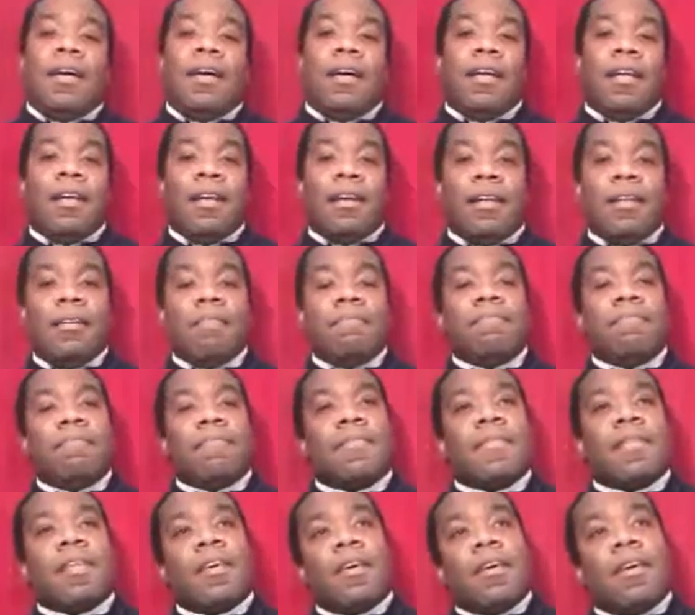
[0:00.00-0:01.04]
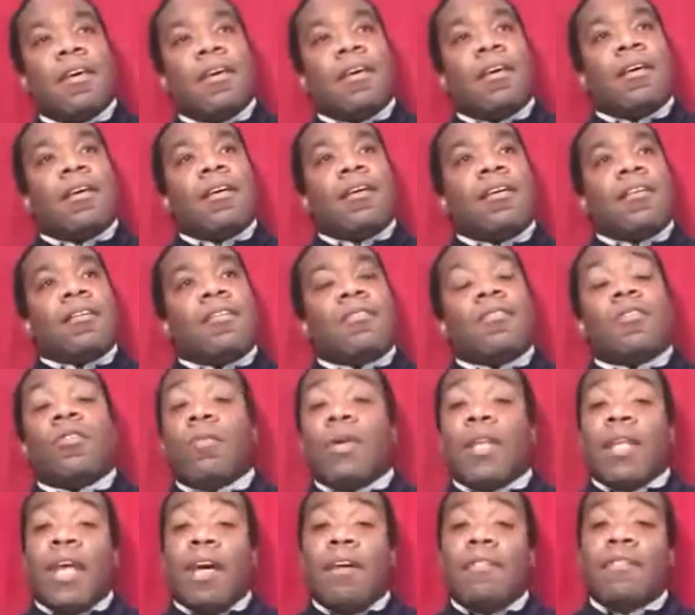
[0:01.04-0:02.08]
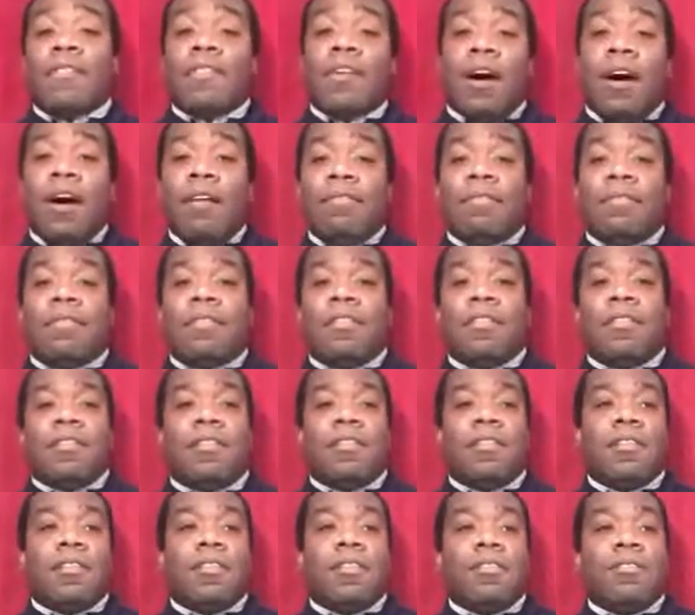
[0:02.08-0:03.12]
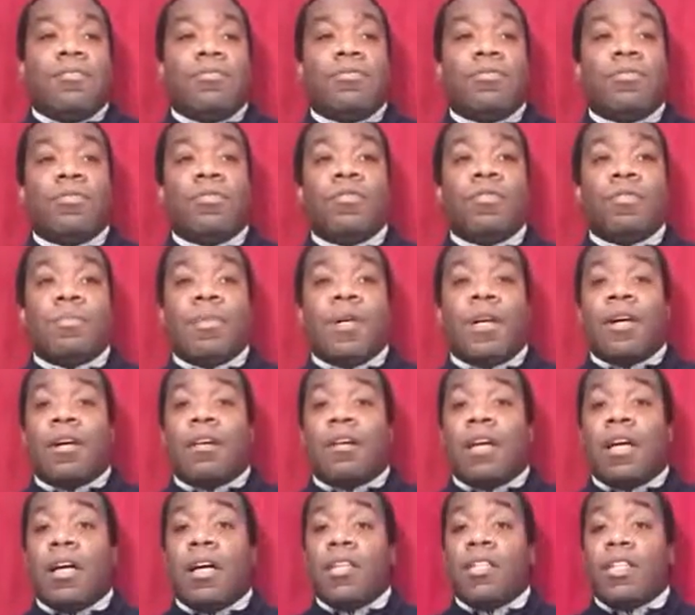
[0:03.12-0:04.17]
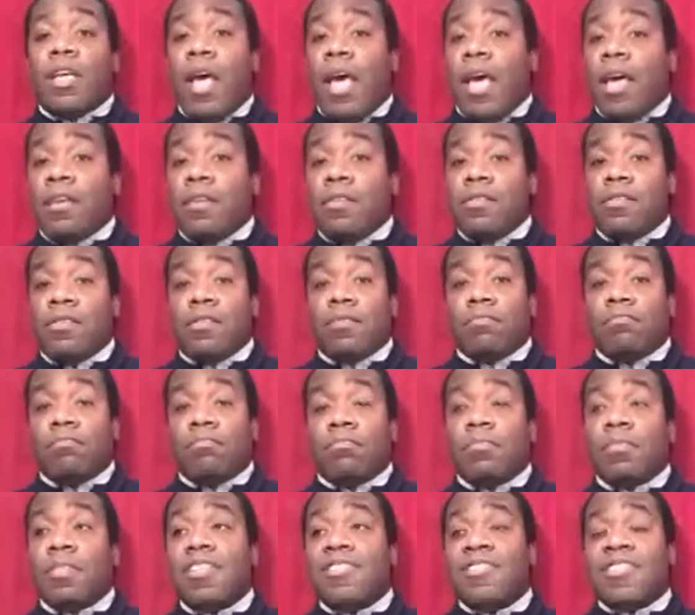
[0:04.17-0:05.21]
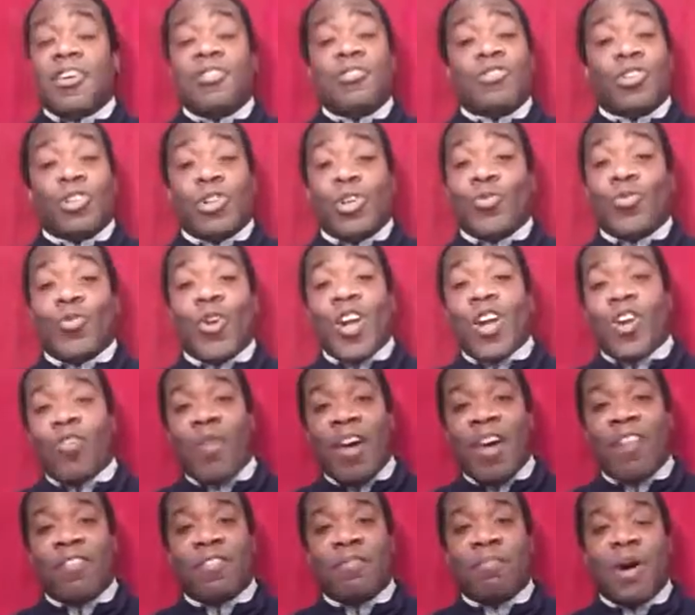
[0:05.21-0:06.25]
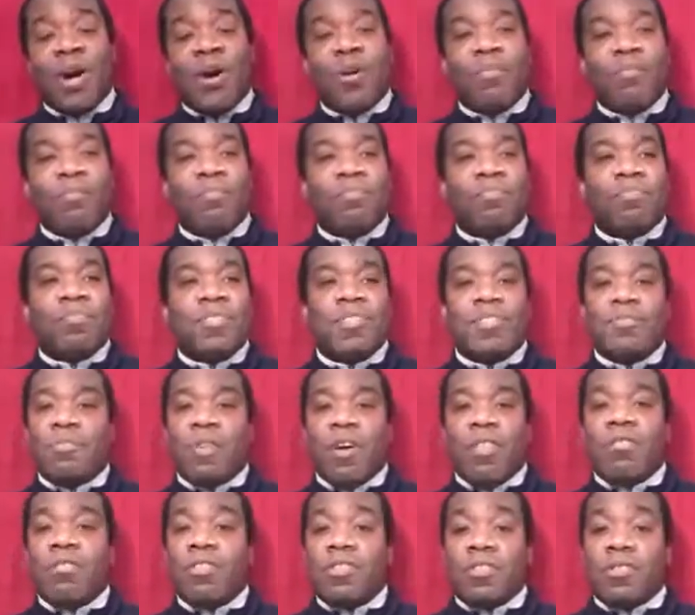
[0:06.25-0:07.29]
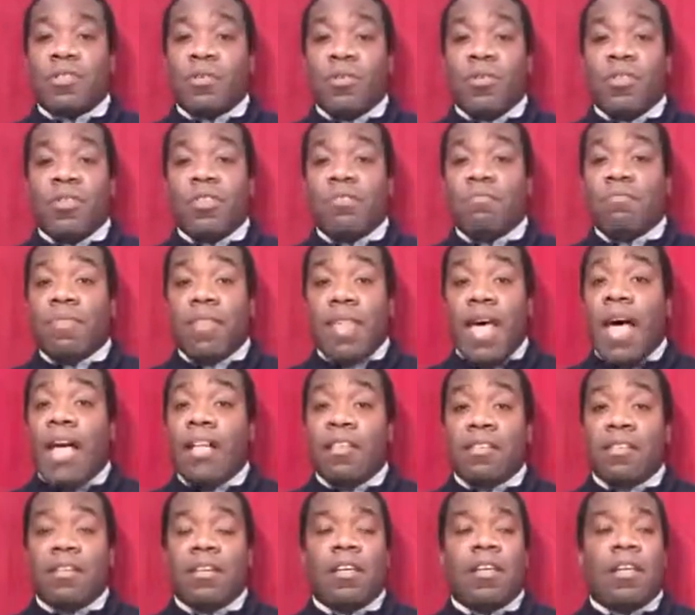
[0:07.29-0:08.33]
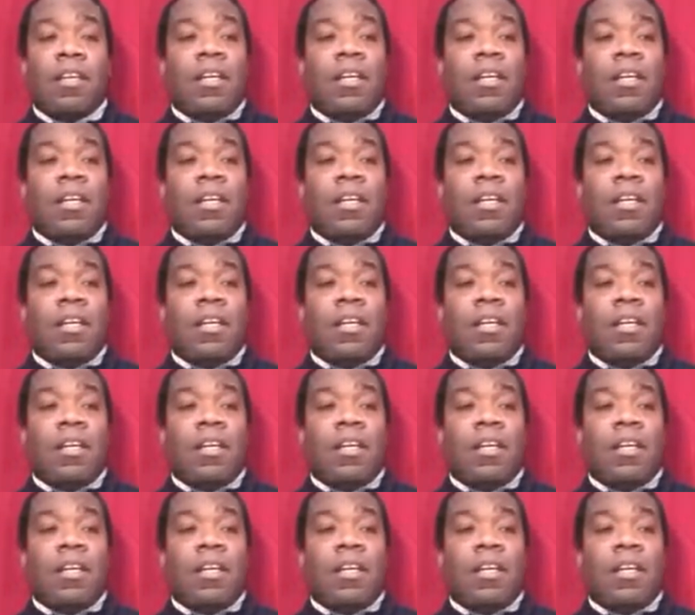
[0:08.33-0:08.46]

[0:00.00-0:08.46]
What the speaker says: Hari Hari. So we left off. Dhruva Maharaj has essentially run away from home. His mother has told them that